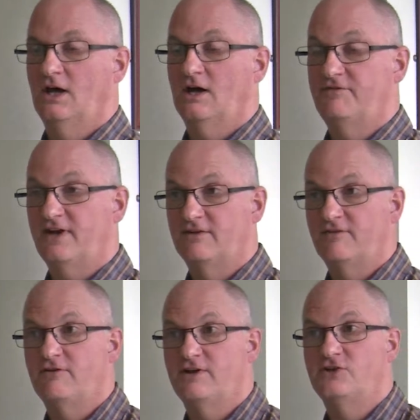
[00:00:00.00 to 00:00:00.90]
I found it
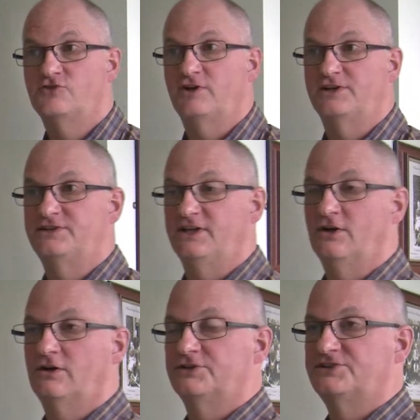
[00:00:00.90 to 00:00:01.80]
very interesting.
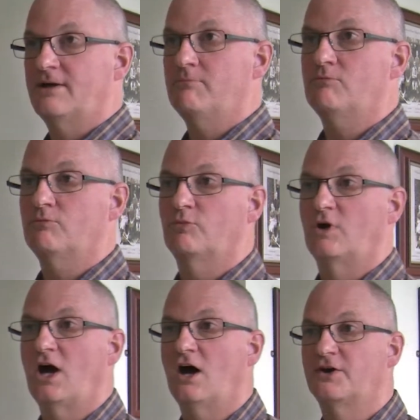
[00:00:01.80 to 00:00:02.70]
Some
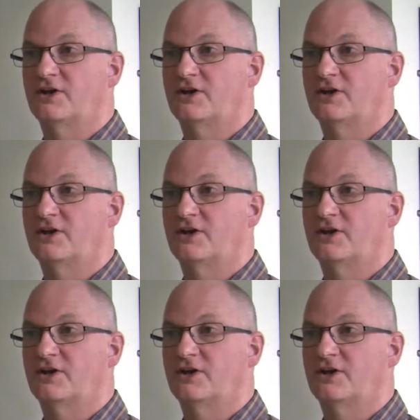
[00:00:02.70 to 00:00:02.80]
were harder